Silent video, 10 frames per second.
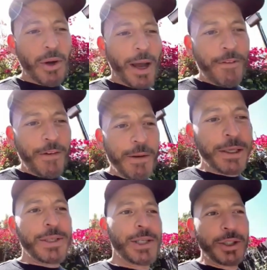You know,
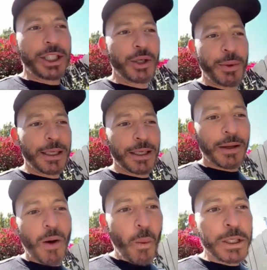every bit of sushi you
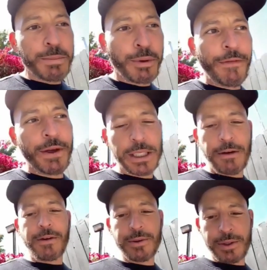eat was
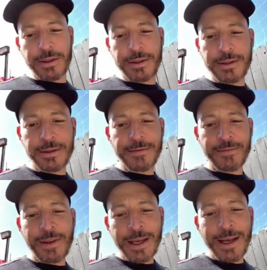previously frozen.
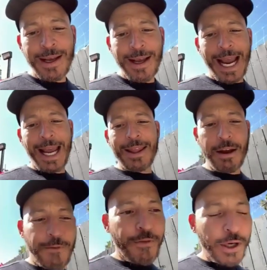
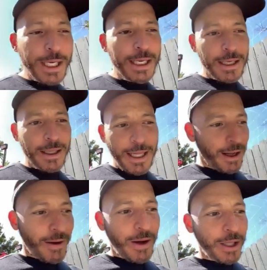Really? And they free
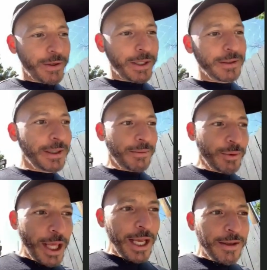yeah, all of it.
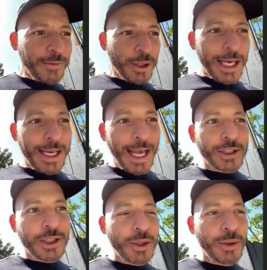When they when they
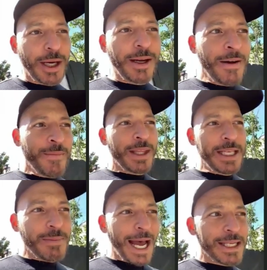catch tuna,
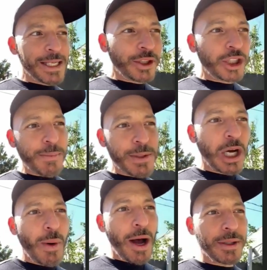these massive
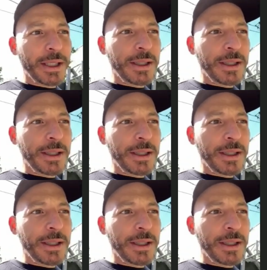ships go